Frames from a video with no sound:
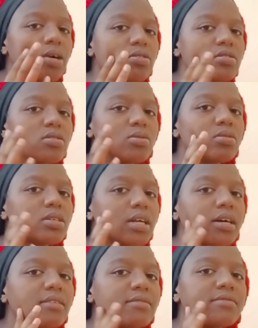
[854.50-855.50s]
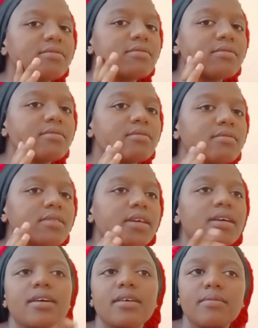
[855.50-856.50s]
I think I was so rough.
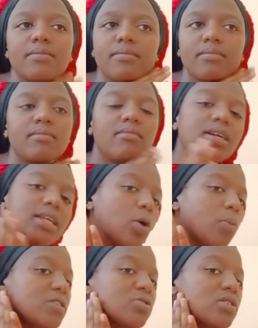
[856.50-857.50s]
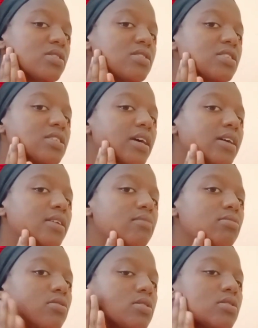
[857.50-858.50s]
Yeah, but I hope this one's
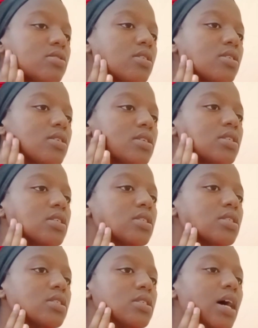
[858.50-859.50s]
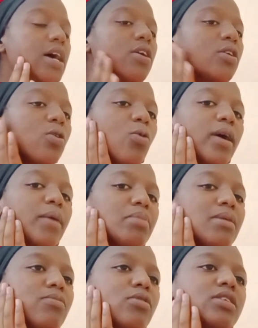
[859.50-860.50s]
the end because I don't
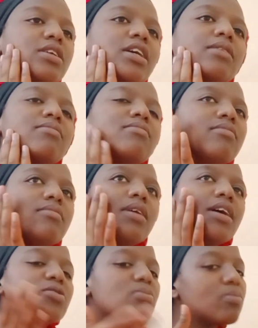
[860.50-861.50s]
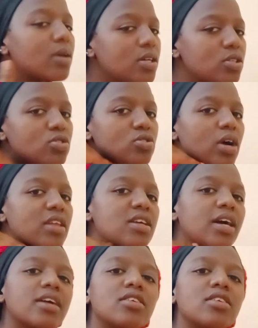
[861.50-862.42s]
know why pimples come at my jaw.